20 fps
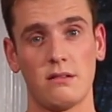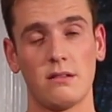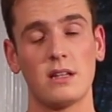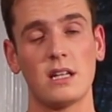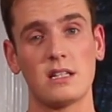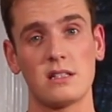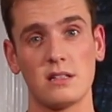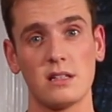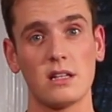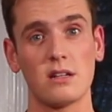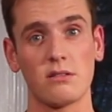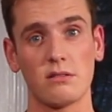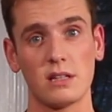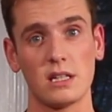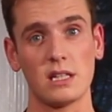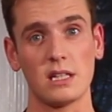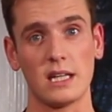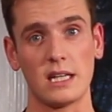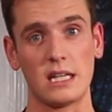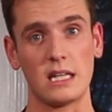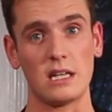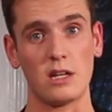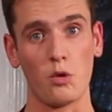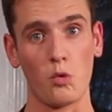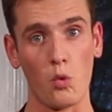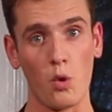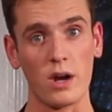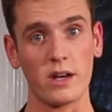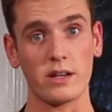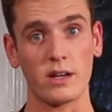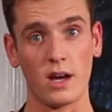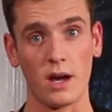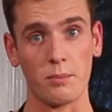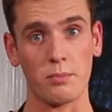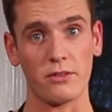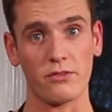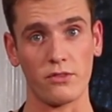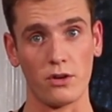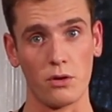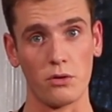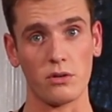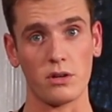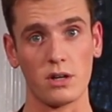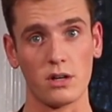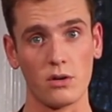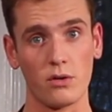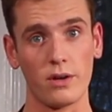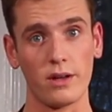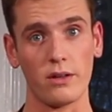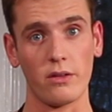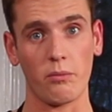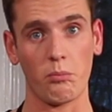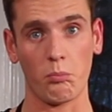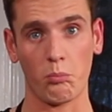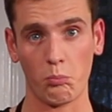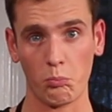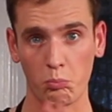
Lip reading: That's literally like eating 1 cup of coconut oil.